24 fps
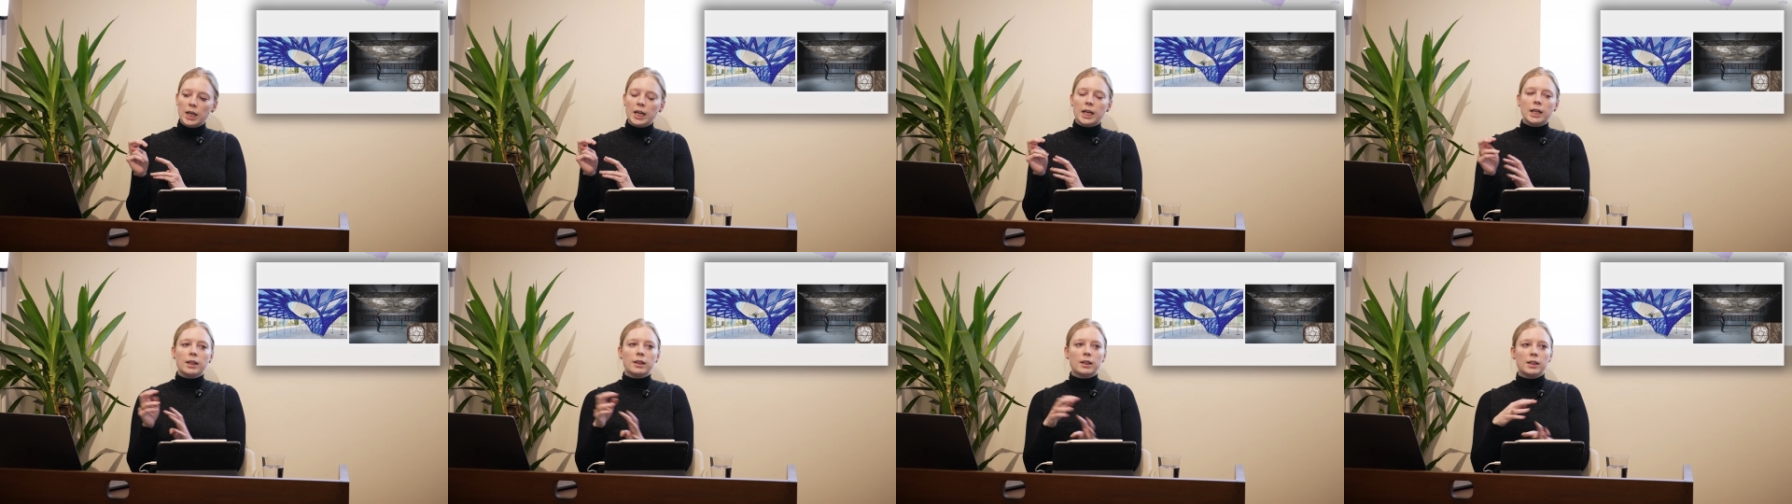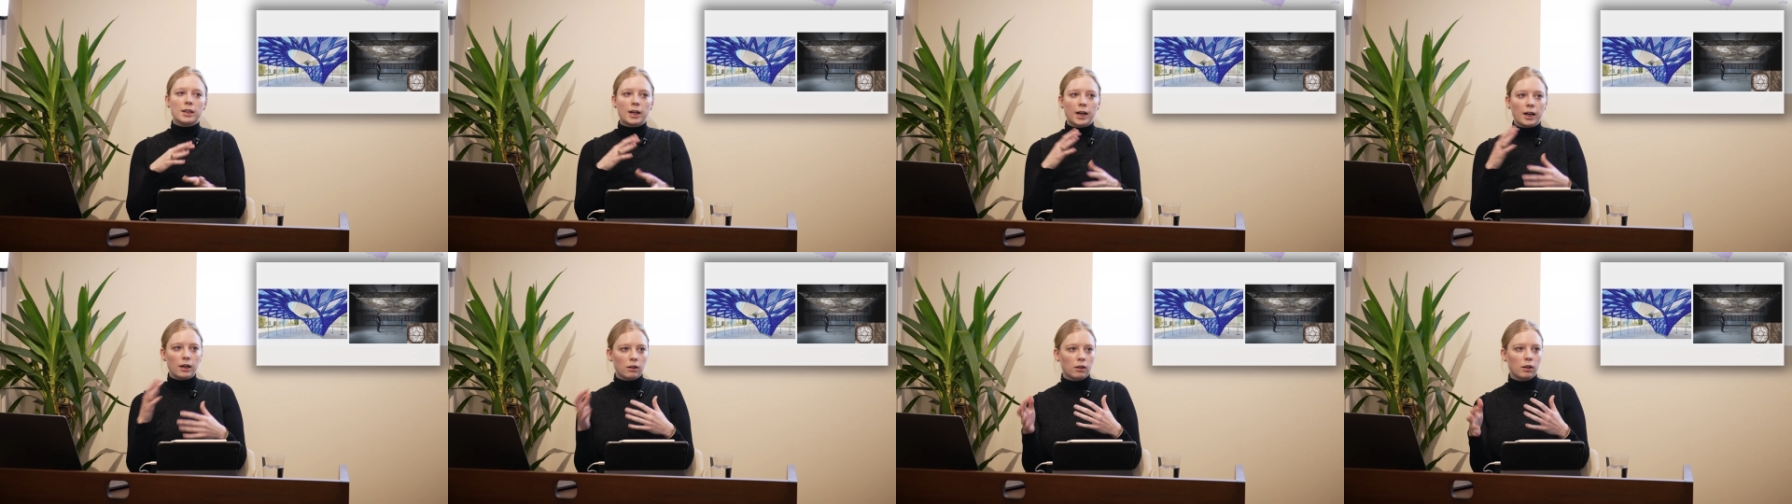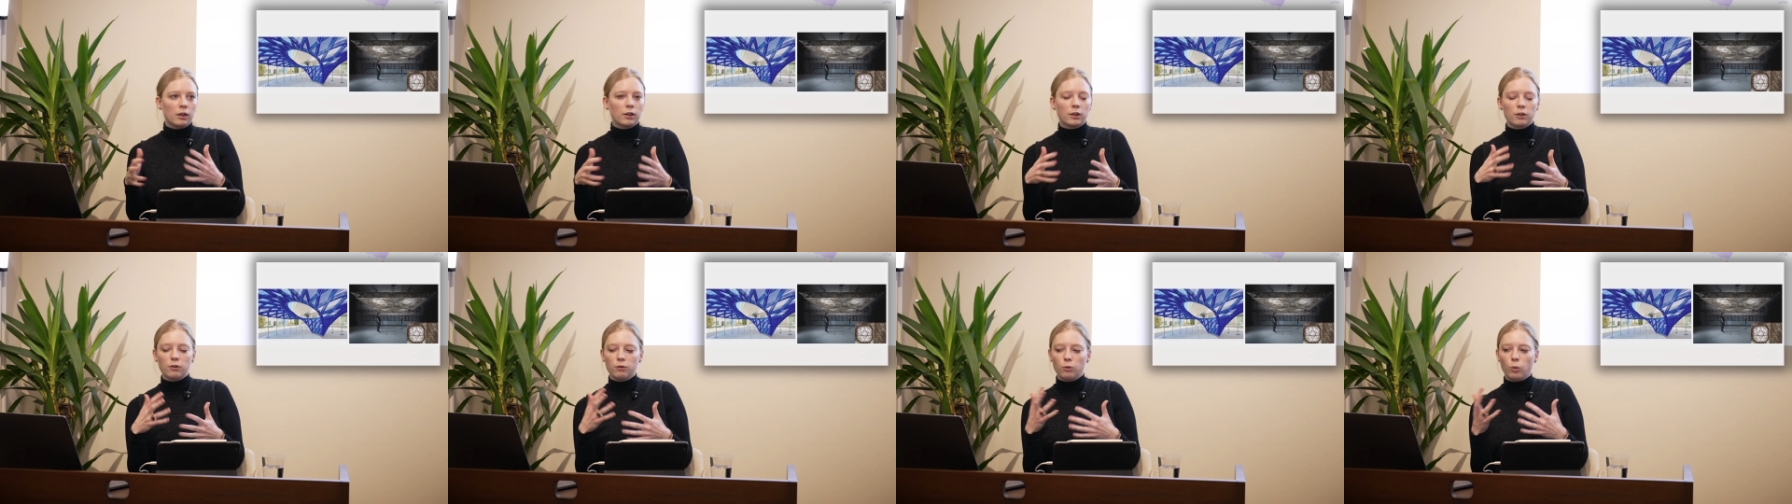in the
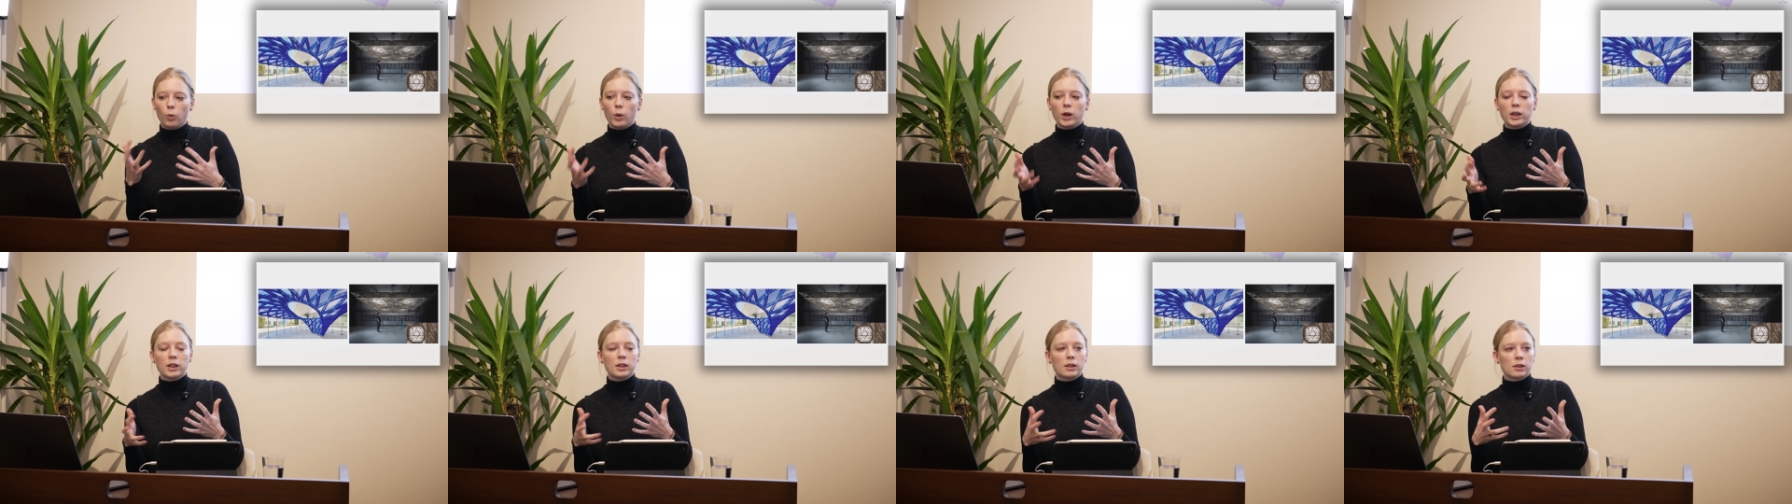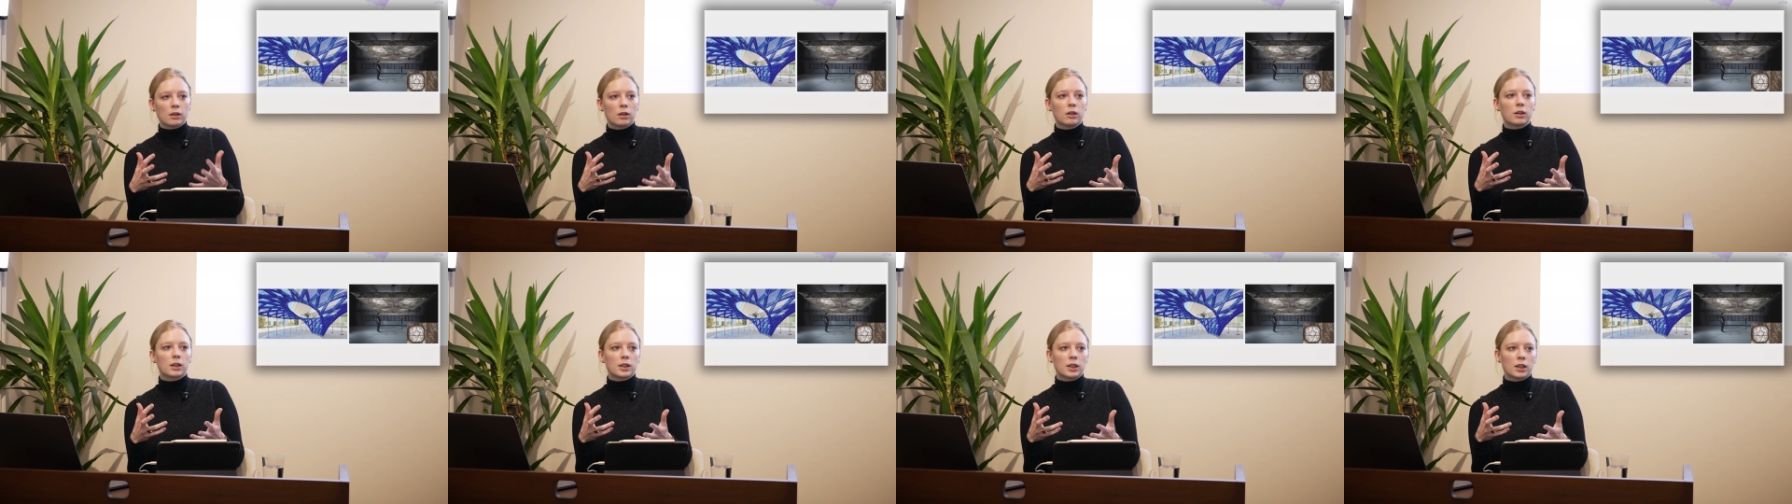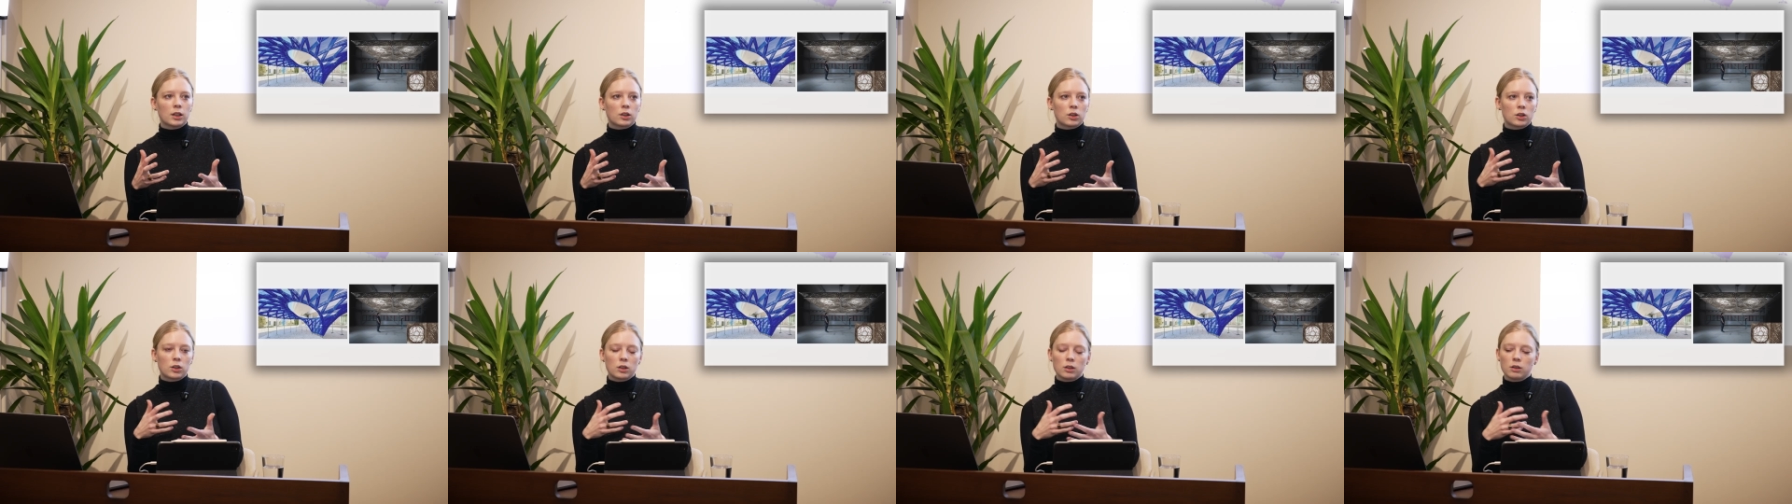dialogue of what is
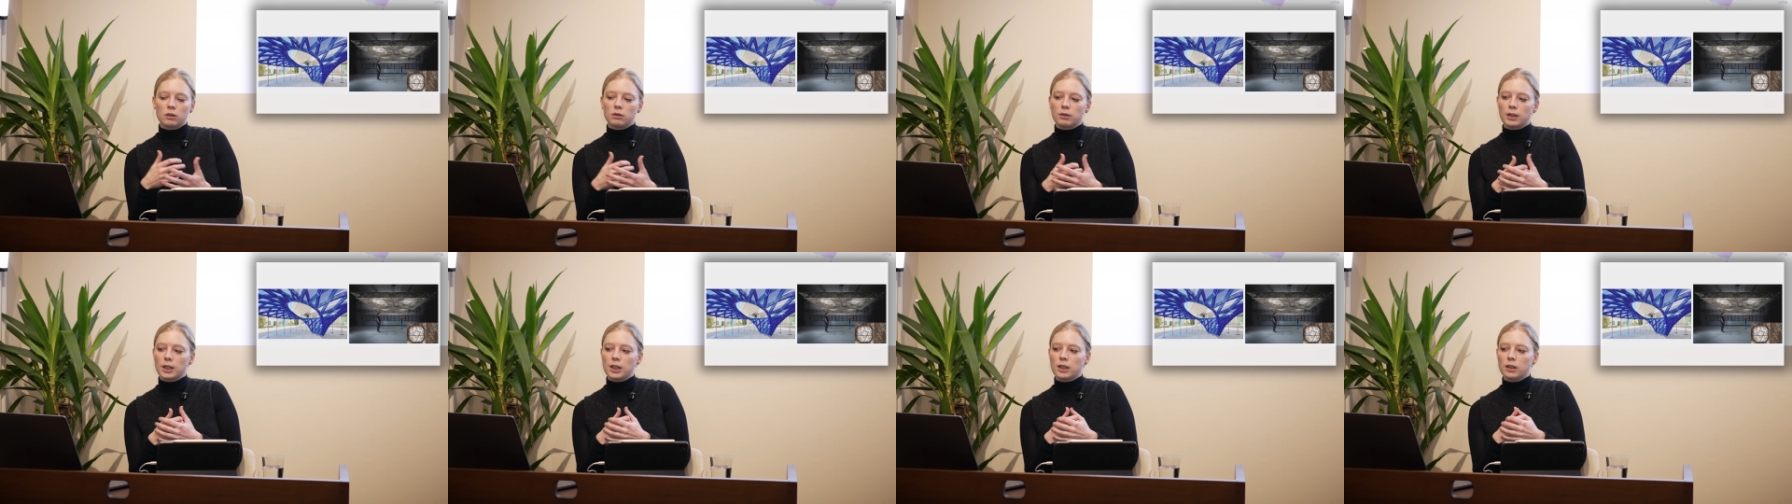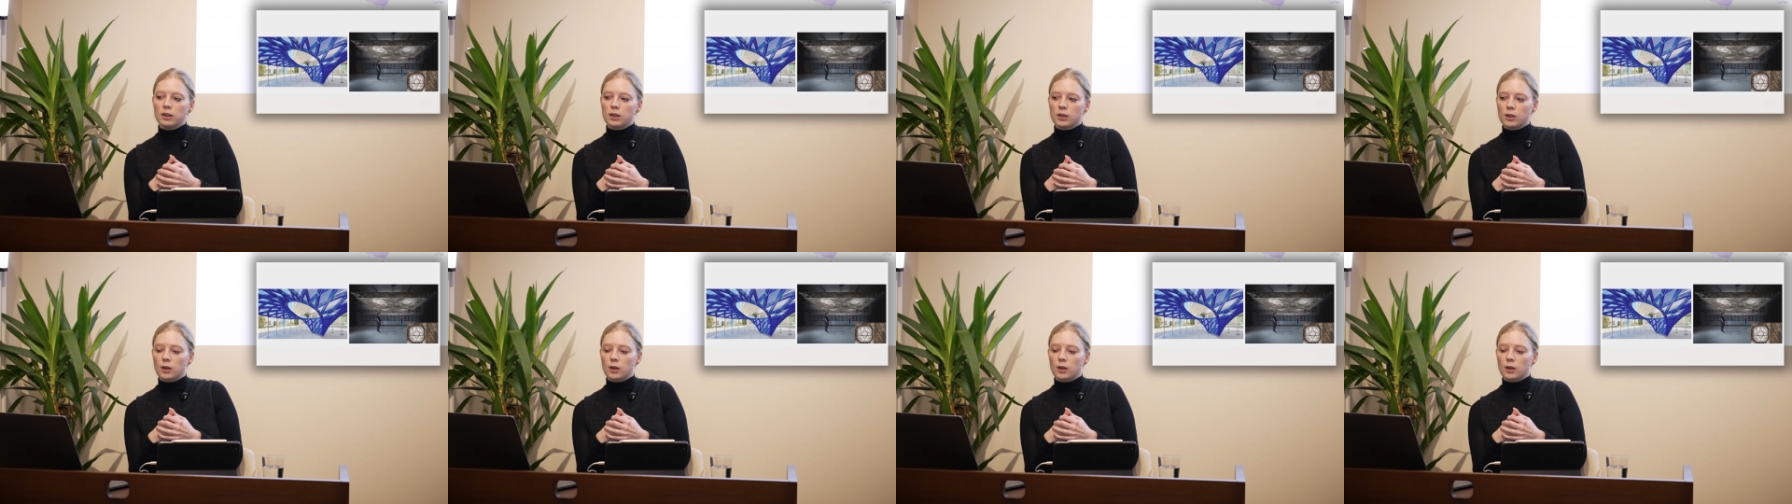architecture, right?